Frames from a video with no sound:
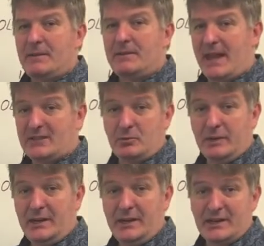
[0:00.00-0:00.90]
That's
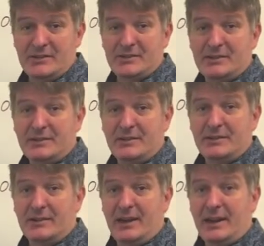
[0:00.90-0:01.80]
what it is.
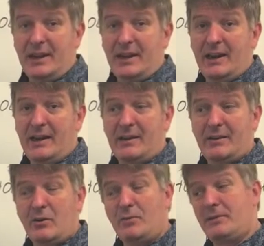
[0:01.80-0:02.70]
And
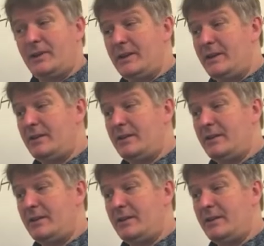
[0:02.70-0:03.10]
hopefully